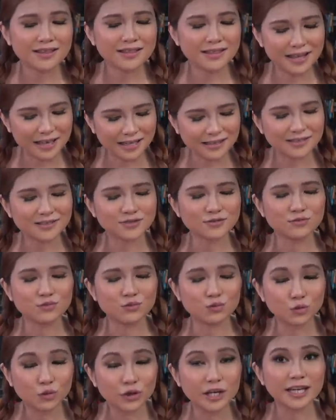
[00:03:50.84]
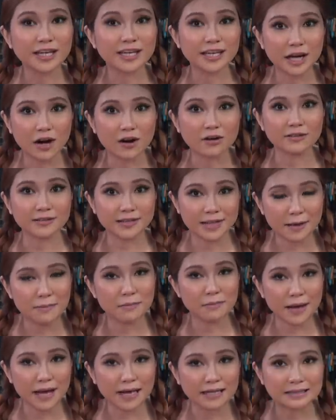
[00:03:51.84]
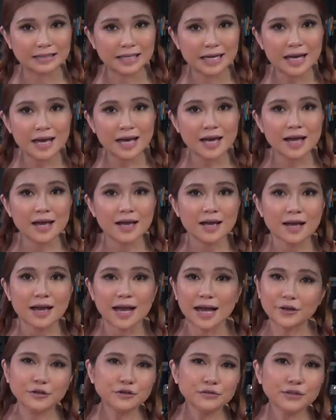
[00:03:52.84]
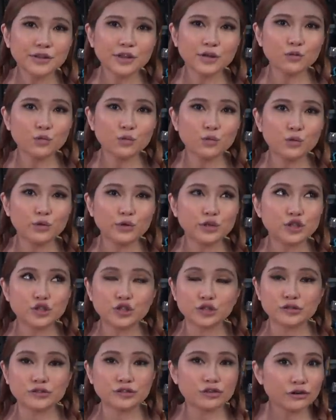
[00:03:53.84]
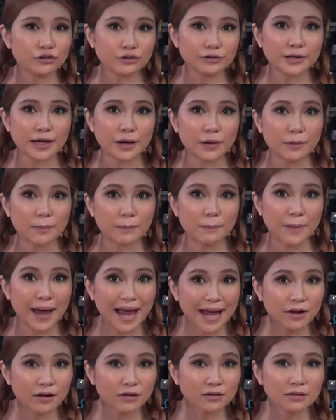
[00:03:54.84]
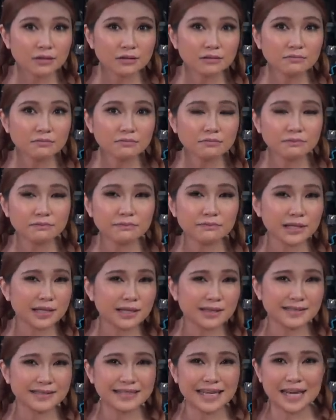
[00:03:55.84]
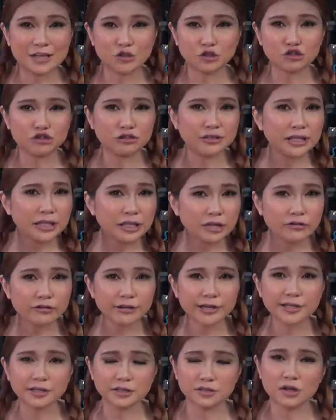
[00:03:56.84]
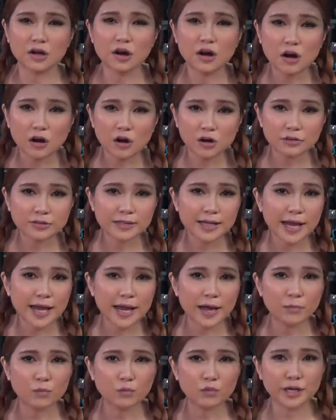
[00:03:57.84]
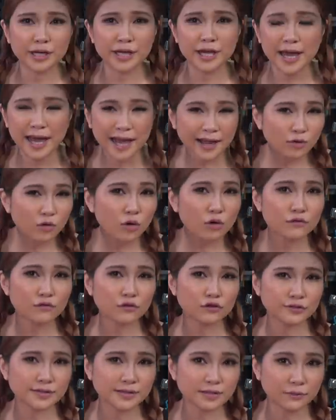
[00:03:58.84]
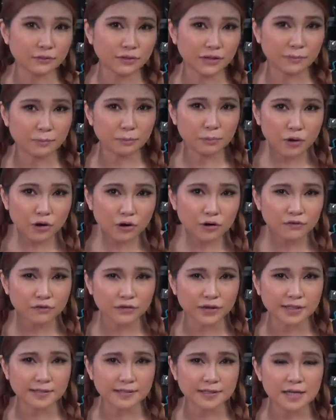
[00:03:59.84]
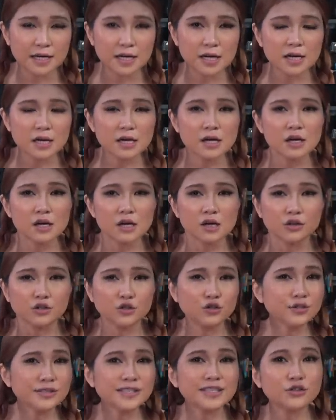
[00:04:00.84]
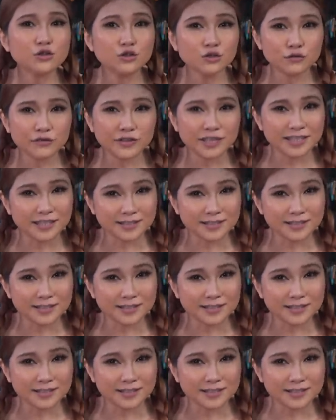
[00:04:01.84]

Things really are that bad. I don't think we should turn our back on them because engineering is hard and we can't offer something perfect. Using UV